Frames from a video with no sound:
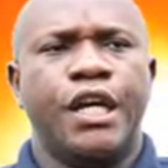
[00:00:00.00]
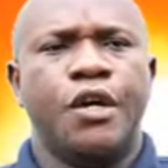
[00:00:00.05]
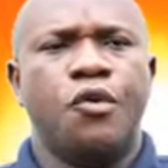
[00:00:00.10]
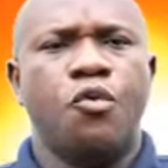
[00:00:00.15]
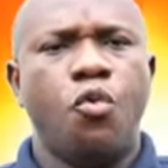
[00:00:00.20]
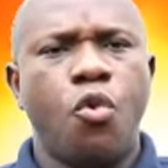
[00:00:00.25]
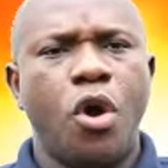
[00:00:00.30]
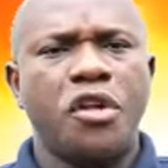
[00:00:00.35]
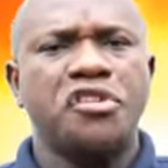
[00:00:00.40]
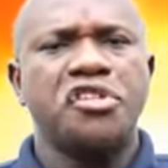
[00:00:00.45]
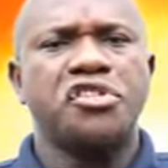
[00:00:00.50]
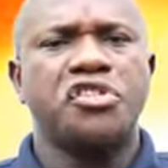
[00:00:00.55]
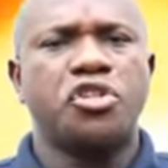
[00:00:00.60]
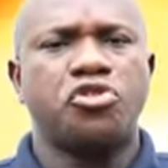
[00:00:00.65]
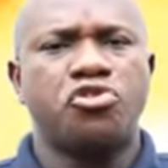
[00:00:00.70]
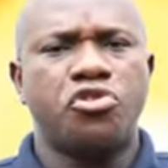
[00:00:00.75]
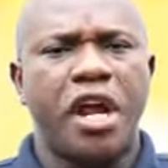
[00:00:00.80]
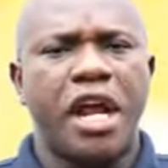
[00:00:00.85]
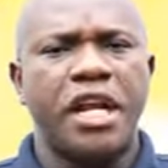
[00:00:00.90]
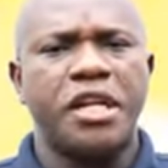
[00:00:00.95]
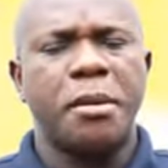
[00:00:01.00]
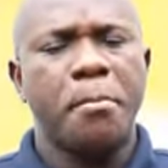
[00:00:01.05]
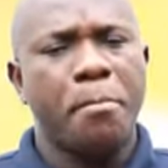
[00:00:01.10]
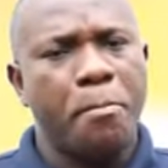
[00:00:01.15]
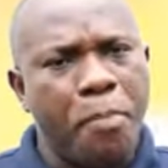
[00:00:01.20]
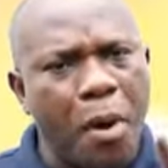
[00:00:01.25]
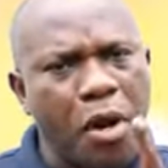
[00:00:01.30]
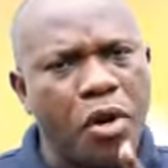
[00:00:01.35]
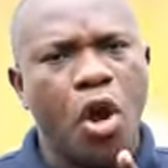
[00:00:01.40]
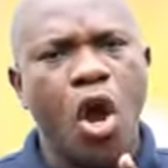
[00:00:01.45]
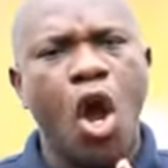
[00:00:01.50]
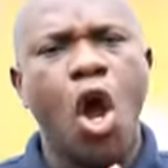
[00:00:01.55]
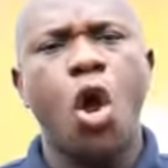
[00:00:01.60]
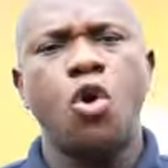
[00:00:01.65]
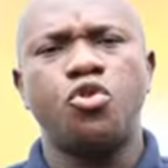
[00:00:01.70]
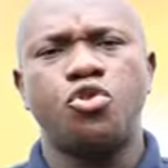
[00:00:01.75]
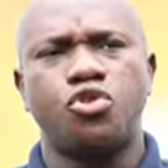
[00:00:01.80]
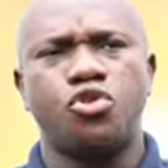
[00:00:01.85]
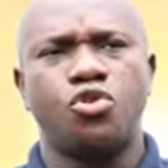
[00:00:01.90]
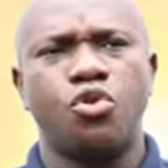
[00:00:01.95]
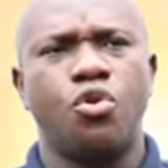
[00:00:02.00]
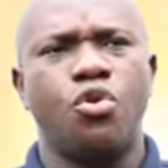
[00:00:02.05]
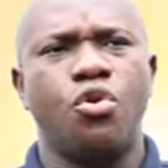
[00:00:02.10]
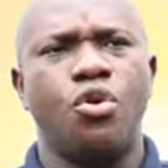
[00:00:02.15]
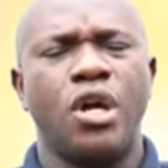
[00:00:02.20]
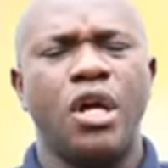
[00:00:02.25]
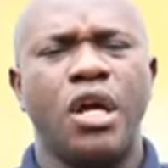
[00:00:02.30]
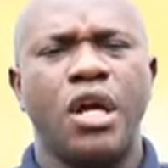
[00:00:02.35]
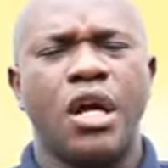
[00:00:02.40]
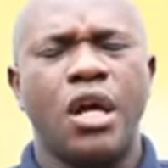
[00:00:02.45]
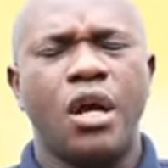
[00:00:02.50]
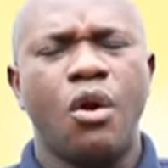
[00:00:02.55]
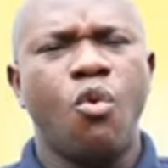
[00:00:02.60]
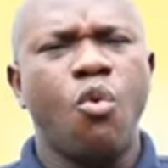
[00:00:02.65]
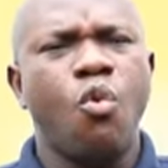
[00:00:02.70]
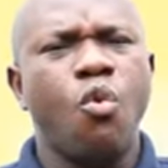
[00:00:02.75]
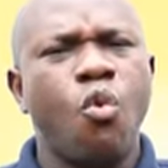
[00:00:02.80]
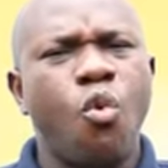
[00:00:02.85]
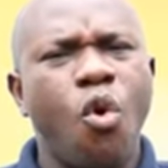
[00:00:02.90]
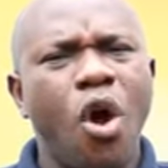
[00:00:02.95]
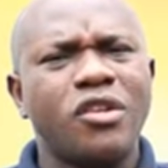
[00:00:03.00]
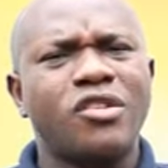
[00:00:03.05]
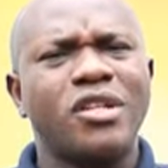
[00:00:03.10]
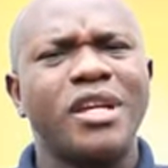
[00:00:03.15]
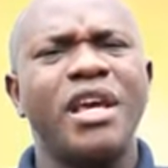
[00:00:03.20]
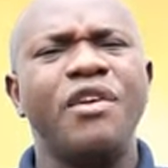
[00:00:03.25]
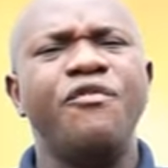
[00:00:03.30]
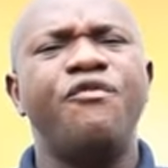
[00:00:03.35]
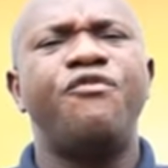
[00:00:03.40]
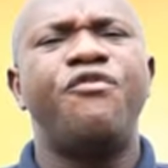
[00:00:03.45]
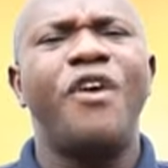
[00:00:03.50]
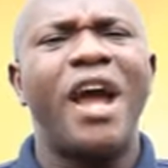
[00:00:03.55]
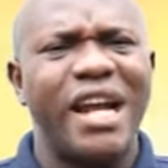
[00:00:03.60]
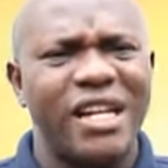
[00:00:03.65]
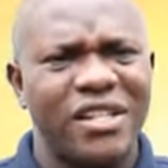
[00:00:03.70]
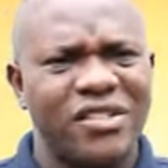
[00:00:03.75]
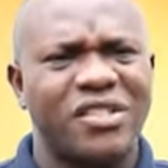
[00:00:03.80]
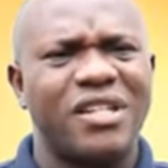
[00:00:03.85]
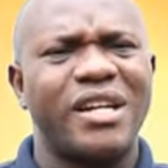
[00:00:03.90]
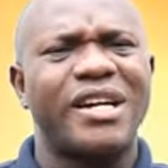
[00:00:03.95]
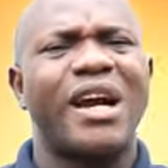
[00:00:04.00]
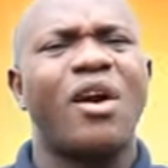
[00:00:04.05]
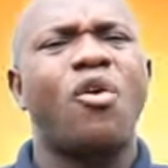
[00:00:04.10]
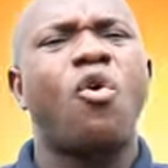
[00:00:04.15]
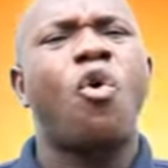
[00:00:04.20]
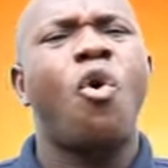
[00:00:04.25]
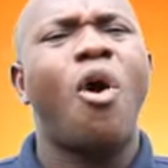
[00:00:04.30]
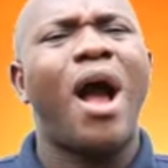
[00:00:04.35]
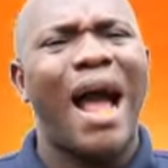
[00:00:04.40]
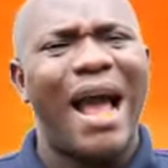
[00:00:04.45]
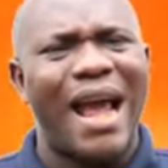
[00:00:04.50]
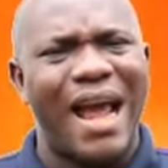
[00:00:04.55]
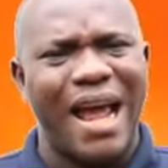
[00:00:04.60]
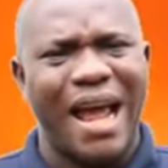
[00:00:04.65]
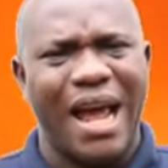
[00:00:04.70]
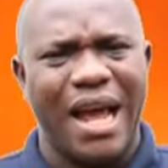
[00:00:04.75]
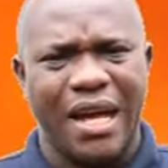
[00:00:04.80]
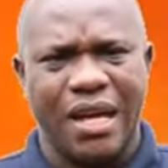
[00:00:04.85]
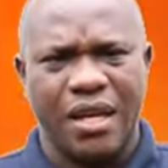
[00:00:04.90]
what is the trend, but also what events require.